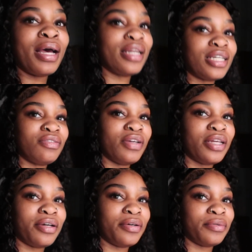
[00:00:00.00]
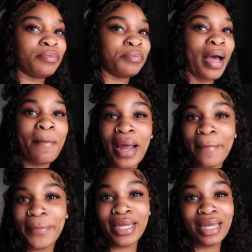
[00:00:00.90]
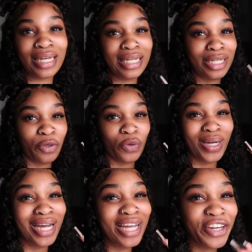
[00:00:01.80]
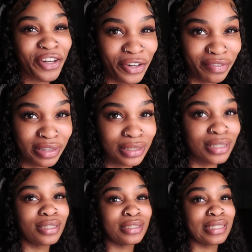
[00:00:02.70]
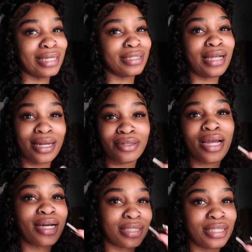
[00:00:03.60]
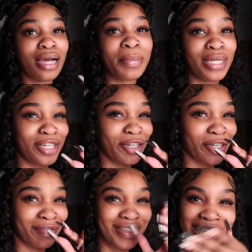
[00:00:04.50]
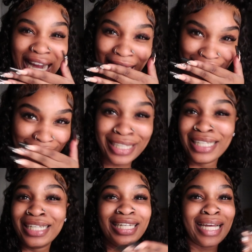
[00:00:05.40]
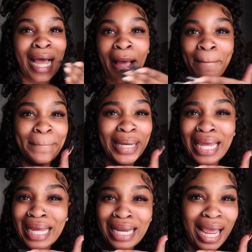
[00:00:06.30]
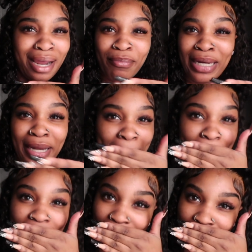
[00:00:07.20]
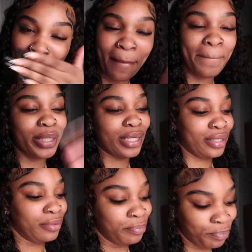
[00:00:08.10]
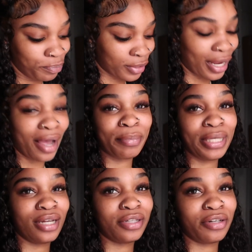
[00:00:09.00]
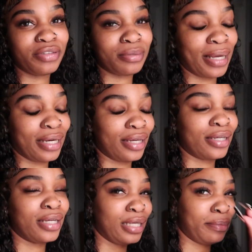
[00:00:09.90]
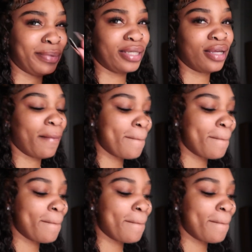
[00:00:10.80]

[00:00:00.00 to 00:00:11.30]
my next video i might be a little unnervous because uh, i know y'all can tell i'm a little nervous like i'm back like i'm really back but yeah i'll be unnervous by the end a little bit